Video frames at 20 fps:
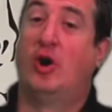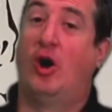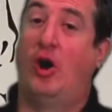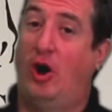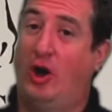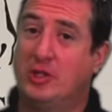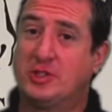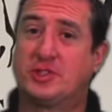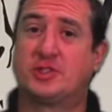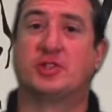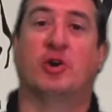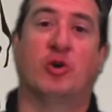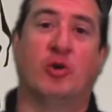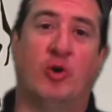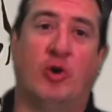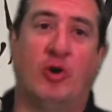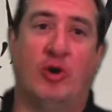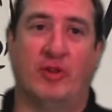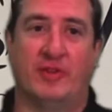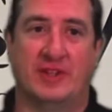Also
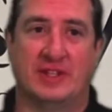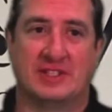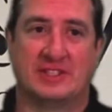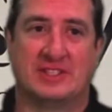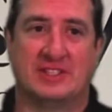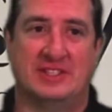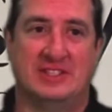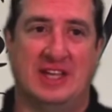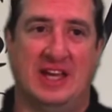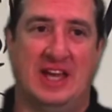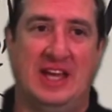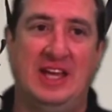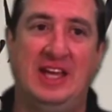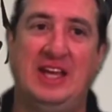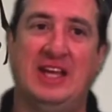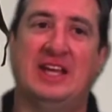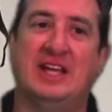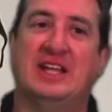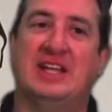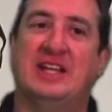on this day,
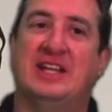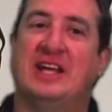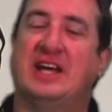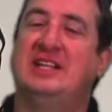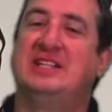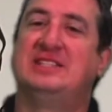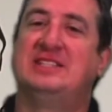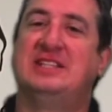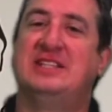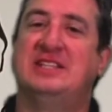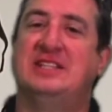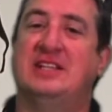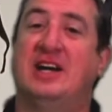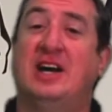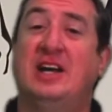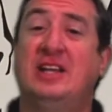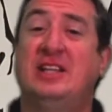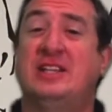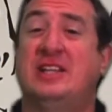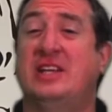in
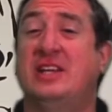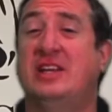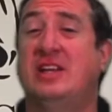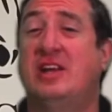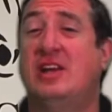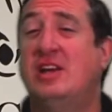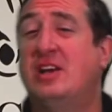1990,